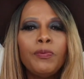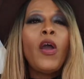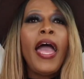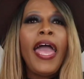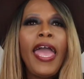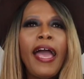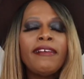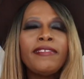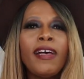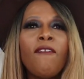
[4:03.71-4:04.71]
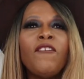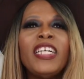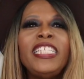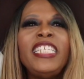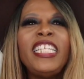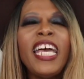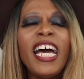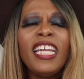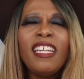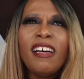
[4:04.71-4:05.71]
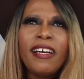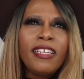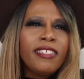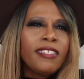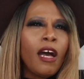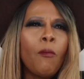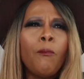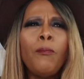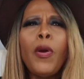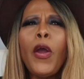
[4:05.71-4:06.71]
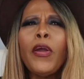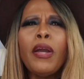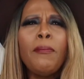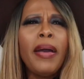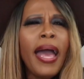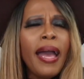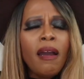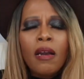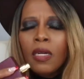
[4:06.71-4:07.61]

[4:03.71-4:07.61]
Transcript: You have some vanilla, some bergamot.